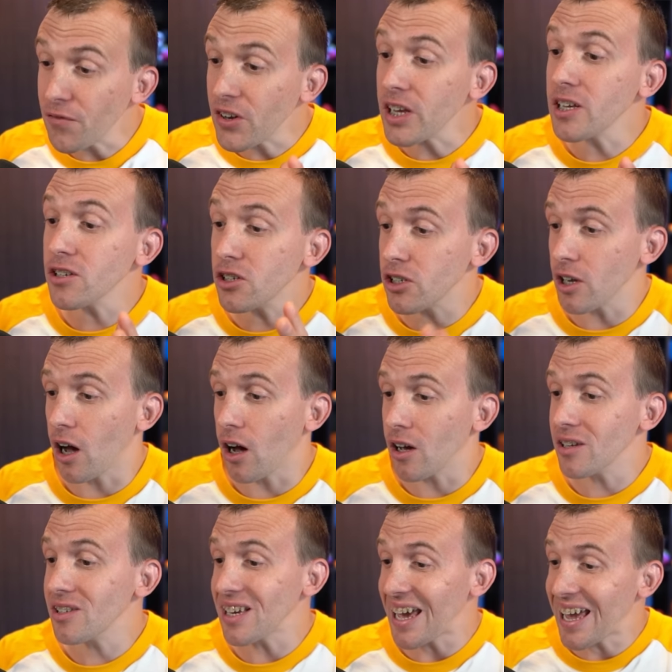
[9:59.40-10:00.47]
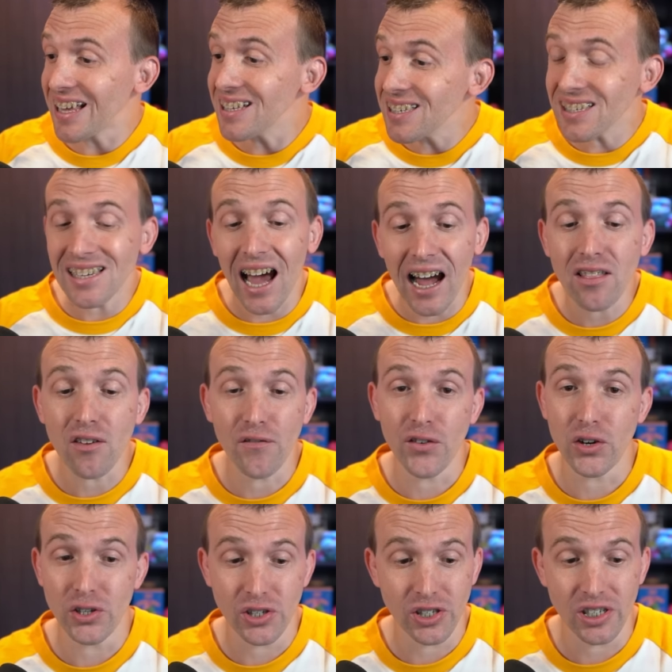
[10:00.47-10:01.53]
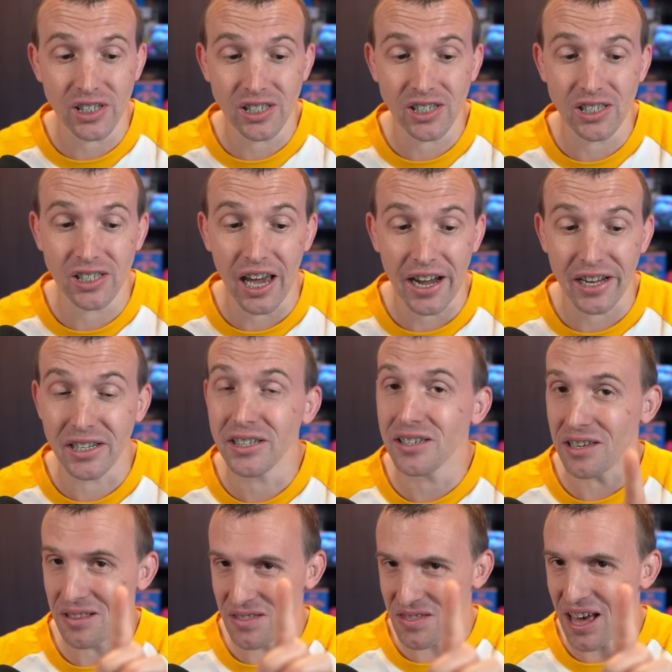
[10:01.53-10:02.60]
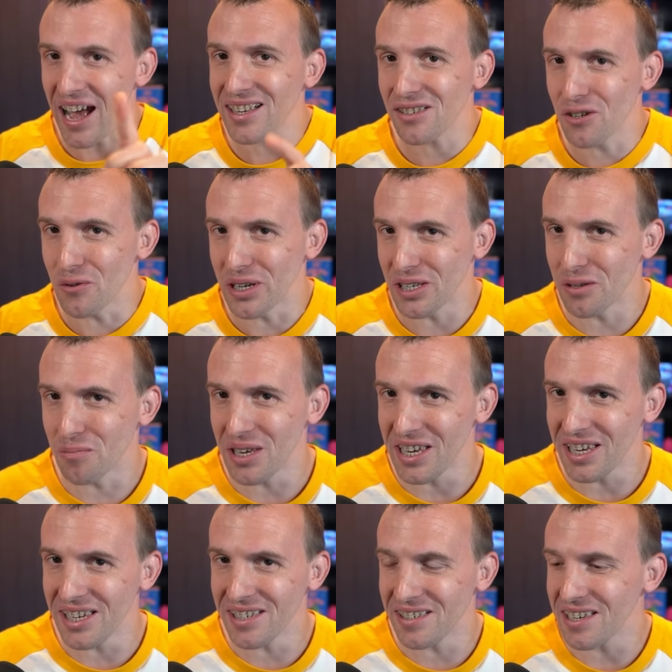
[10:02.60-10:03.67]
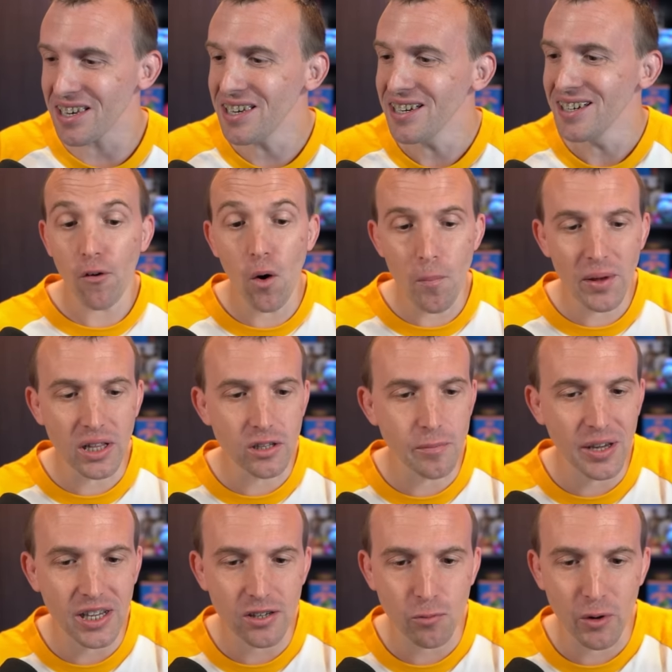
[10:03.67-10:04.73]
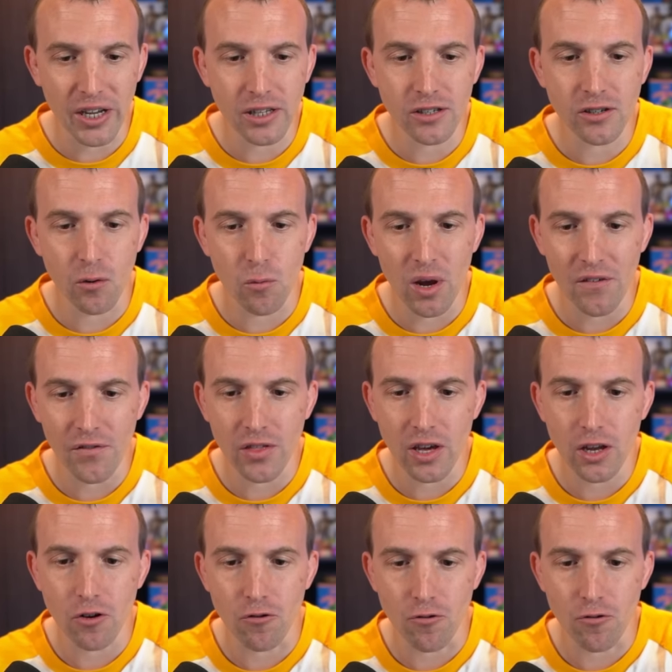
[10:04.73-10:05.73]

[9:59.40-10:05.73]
15 stars inside the first 60 seconds. That's going to be easy. 4 Builder Base wins with the